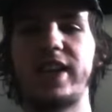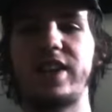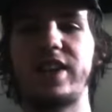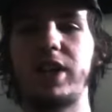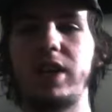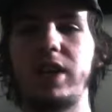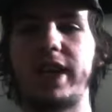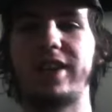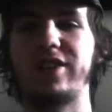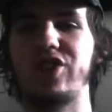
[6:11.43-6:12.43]
is played by
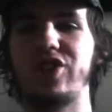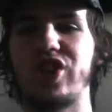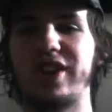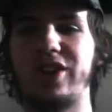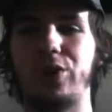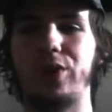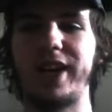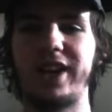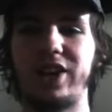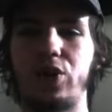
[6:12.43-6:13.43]
actor John Craig
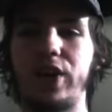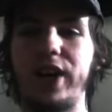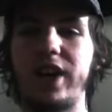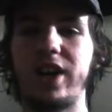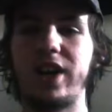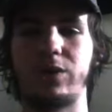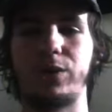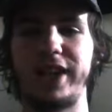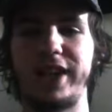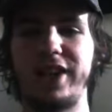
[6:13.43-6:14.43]

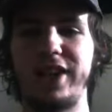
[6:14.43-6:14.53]
Conway,